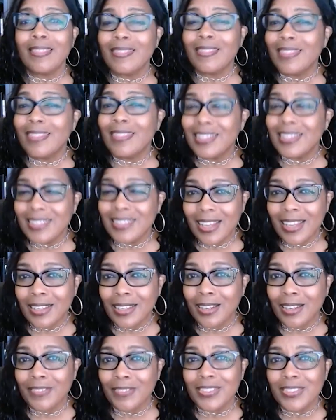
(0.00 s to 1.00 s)
these kind of
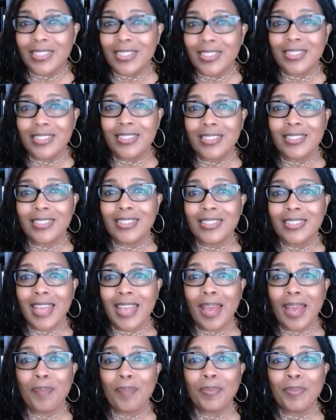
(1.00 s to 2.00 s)
conversations
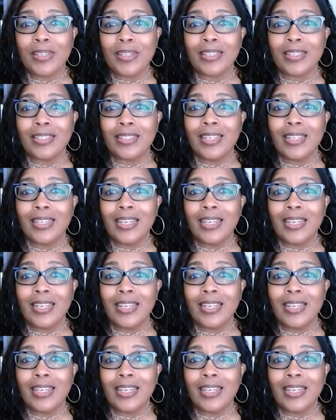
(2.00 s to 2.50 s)
happen,